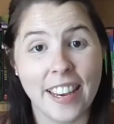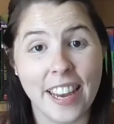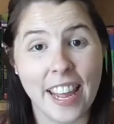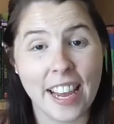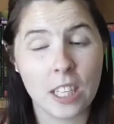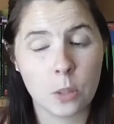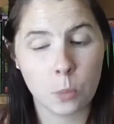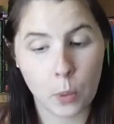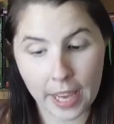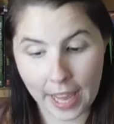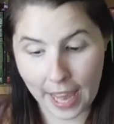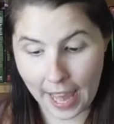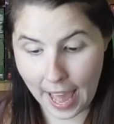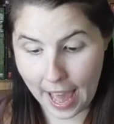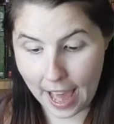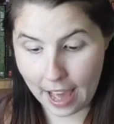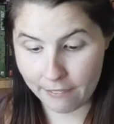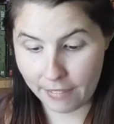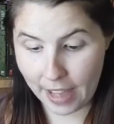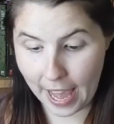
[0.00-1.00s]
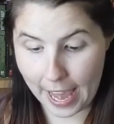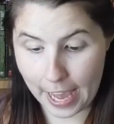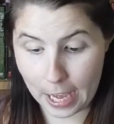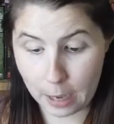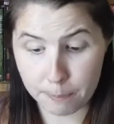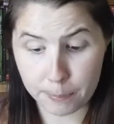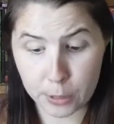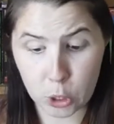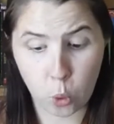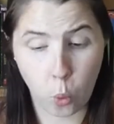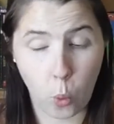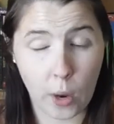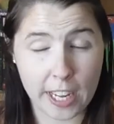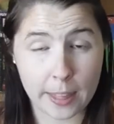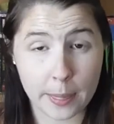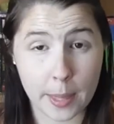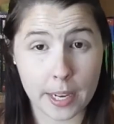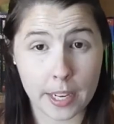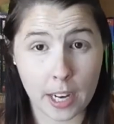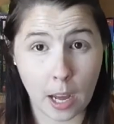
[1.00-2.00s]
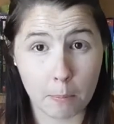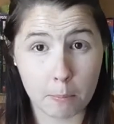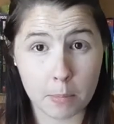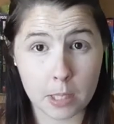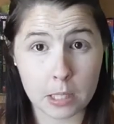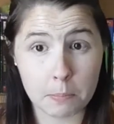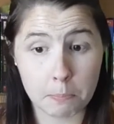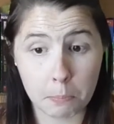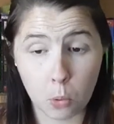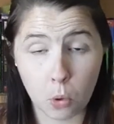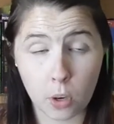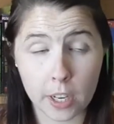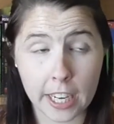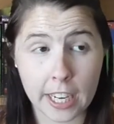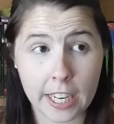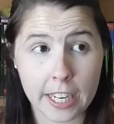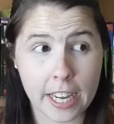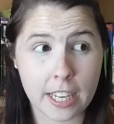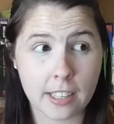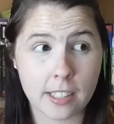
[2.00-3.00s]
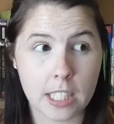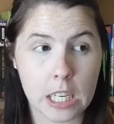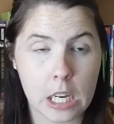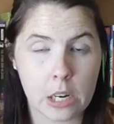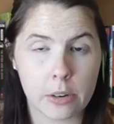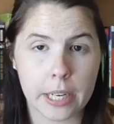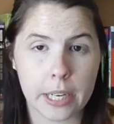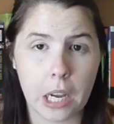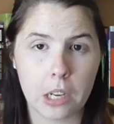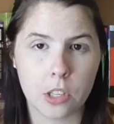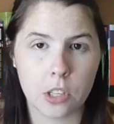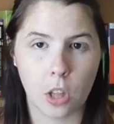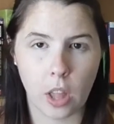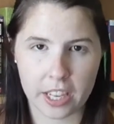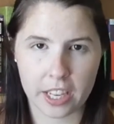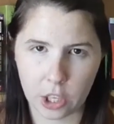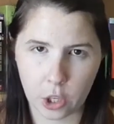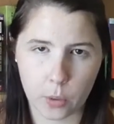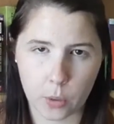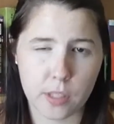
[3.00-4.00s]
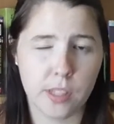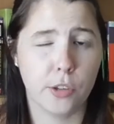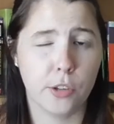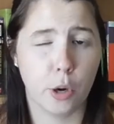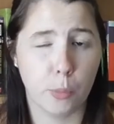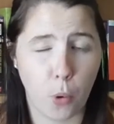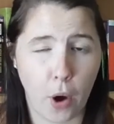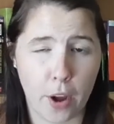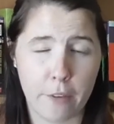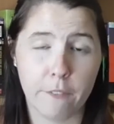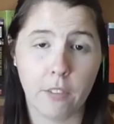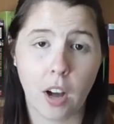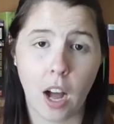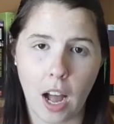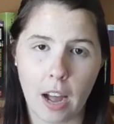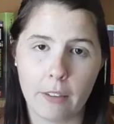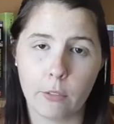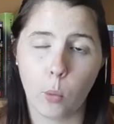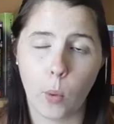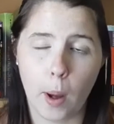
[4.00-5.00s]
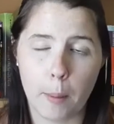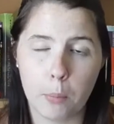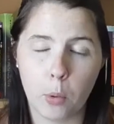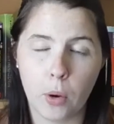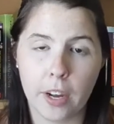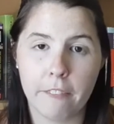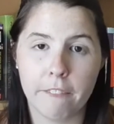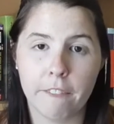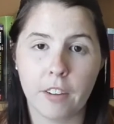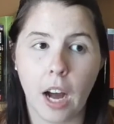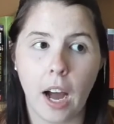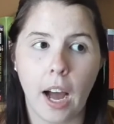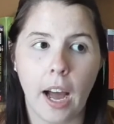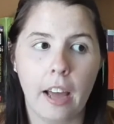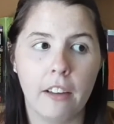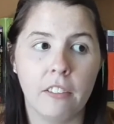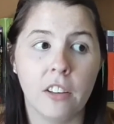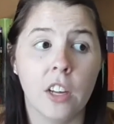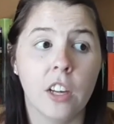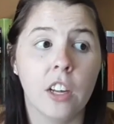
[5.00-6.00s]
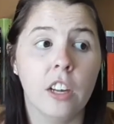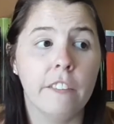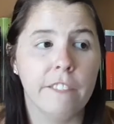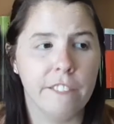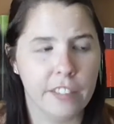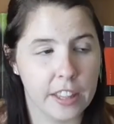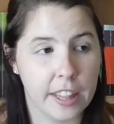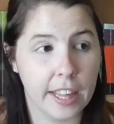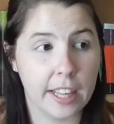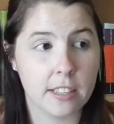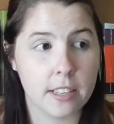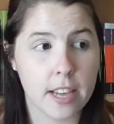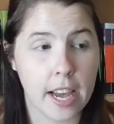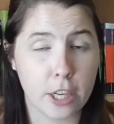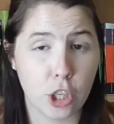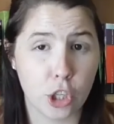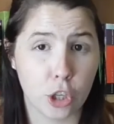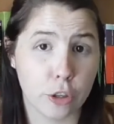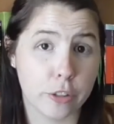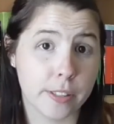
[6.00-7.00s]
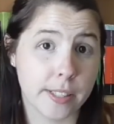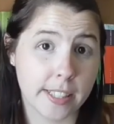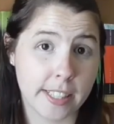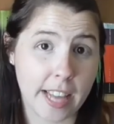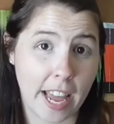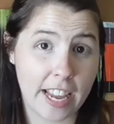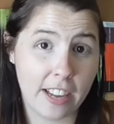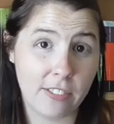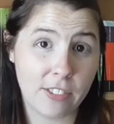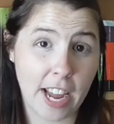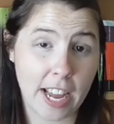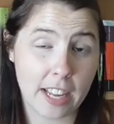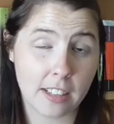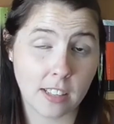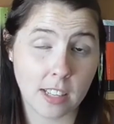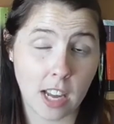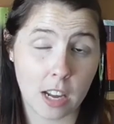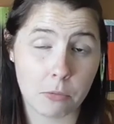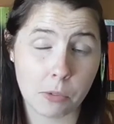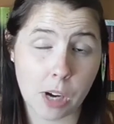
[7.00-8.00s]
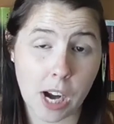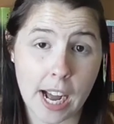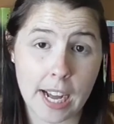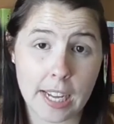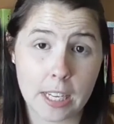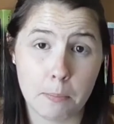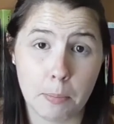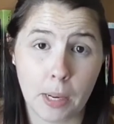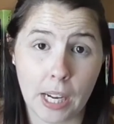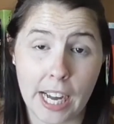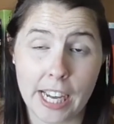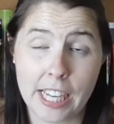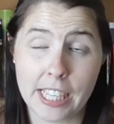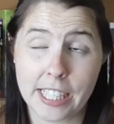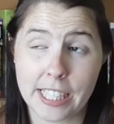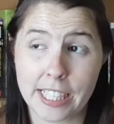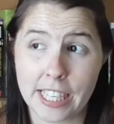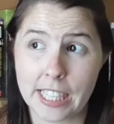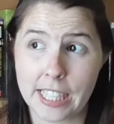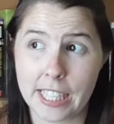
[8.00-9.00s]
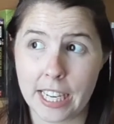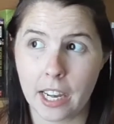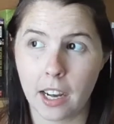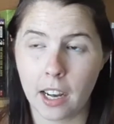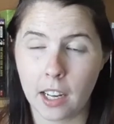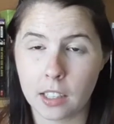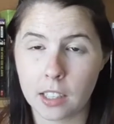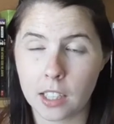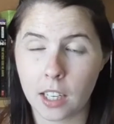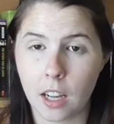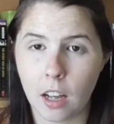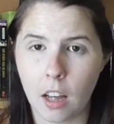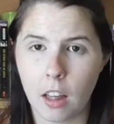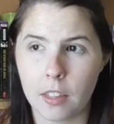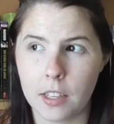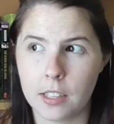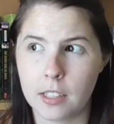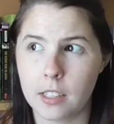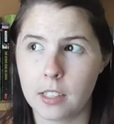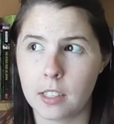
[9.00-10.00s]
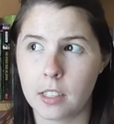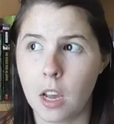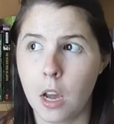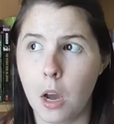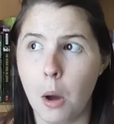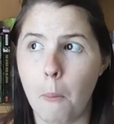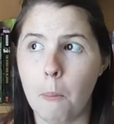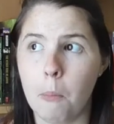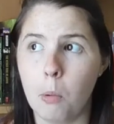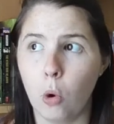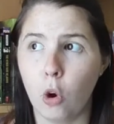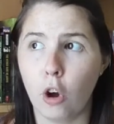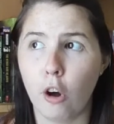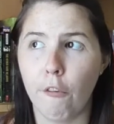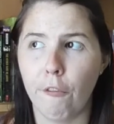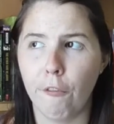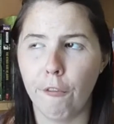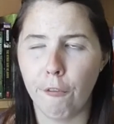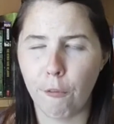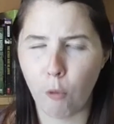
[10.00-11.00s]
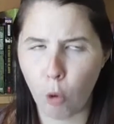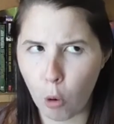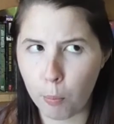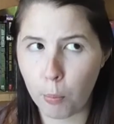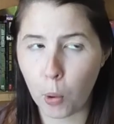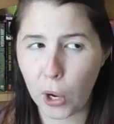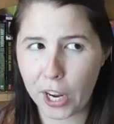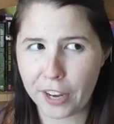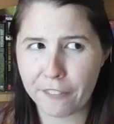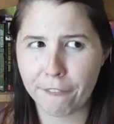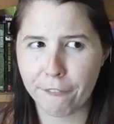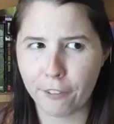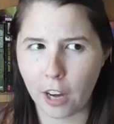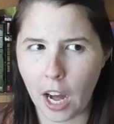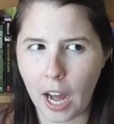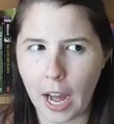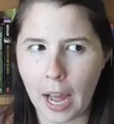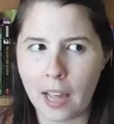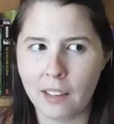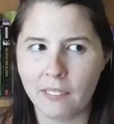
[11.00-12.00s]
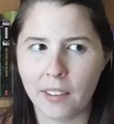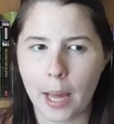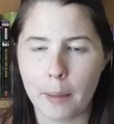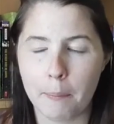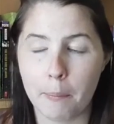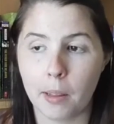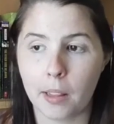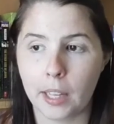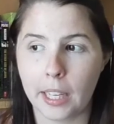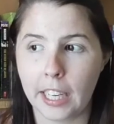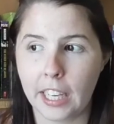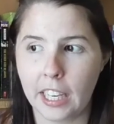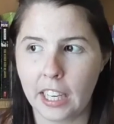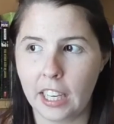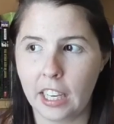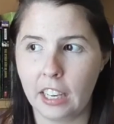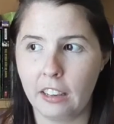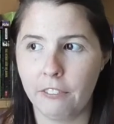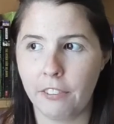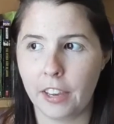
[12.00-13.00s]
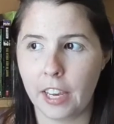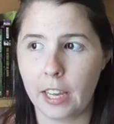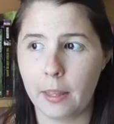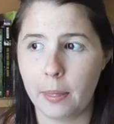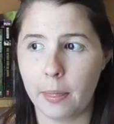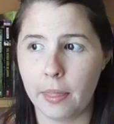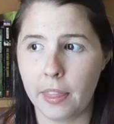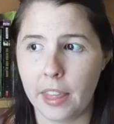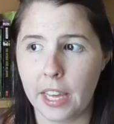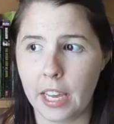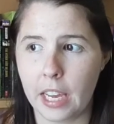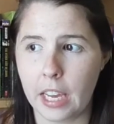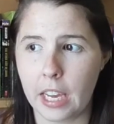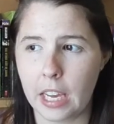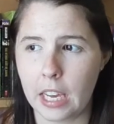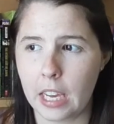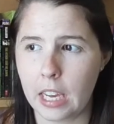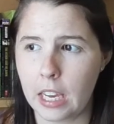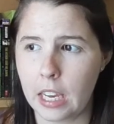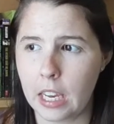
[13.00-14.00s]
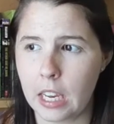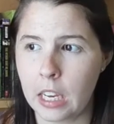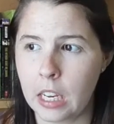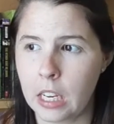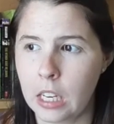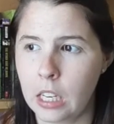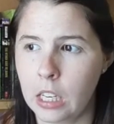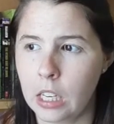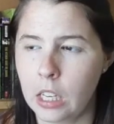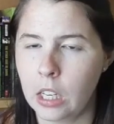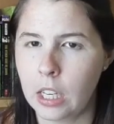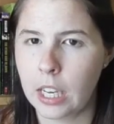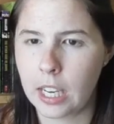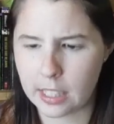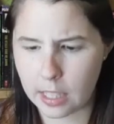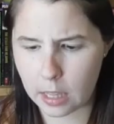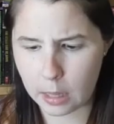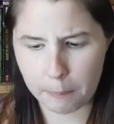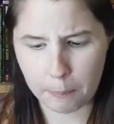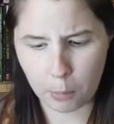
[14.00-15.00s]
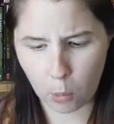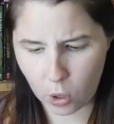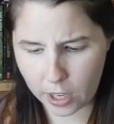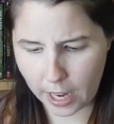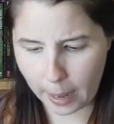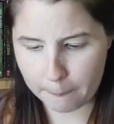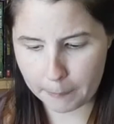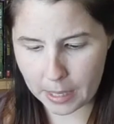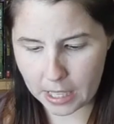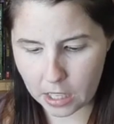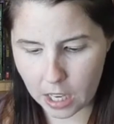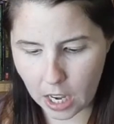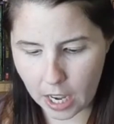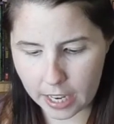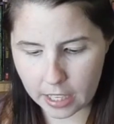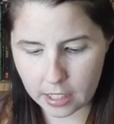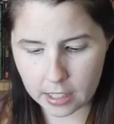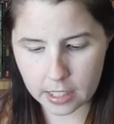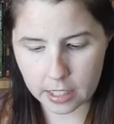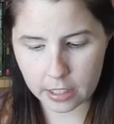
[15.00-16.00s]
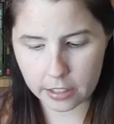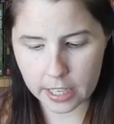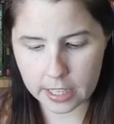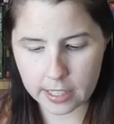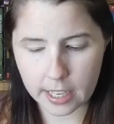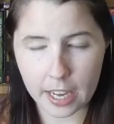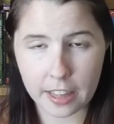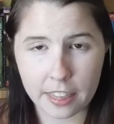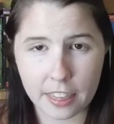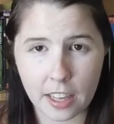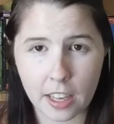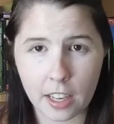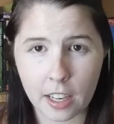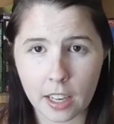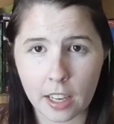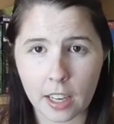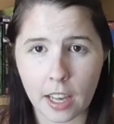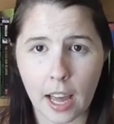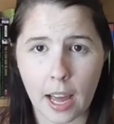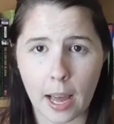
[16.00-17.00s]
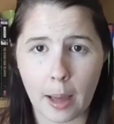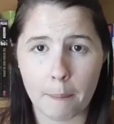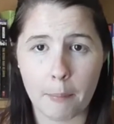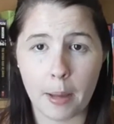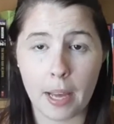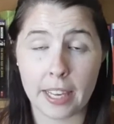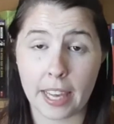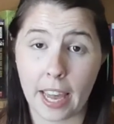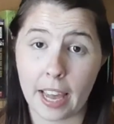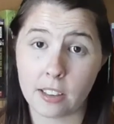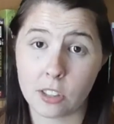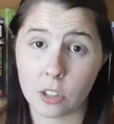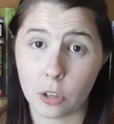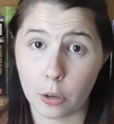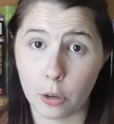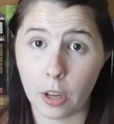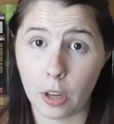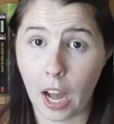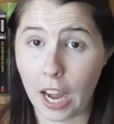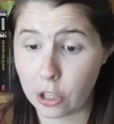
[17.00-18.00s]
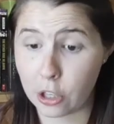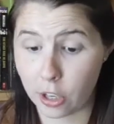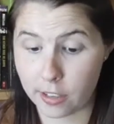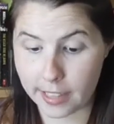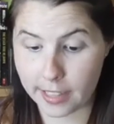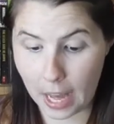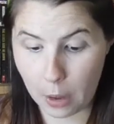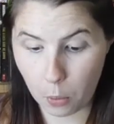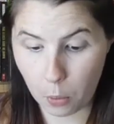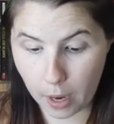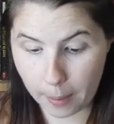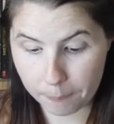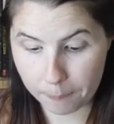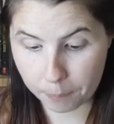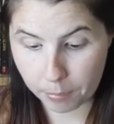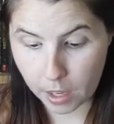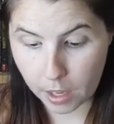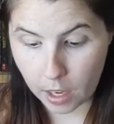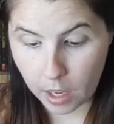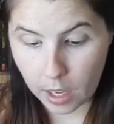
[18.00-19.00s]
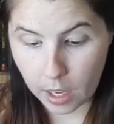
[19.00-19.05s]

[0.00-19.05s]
Next we have a Between the Numbers book in a series, so like, you know, a 0.5 or 1.5. For this I chose Saved at Sunrise by CC Hunter. This is book 4.5, I believe, in the, is it the Born at Midnight series, I think? Yeah, so I chose that one.